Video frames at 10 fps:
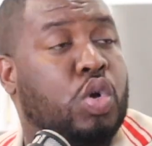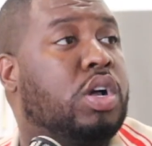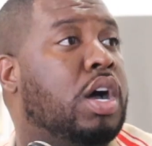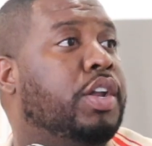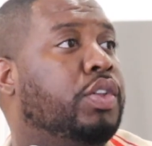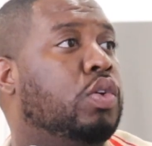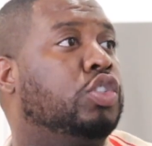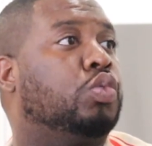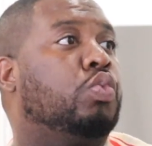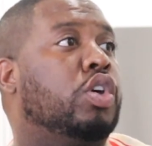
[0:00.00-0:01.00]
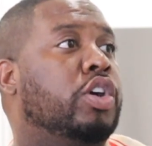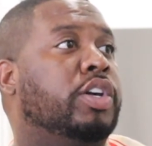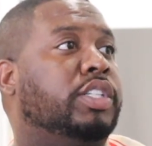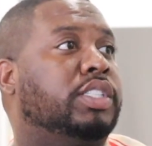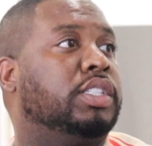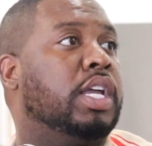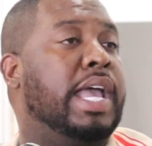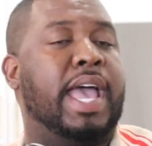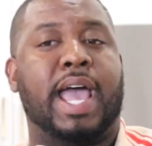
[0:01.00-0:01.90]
took on those words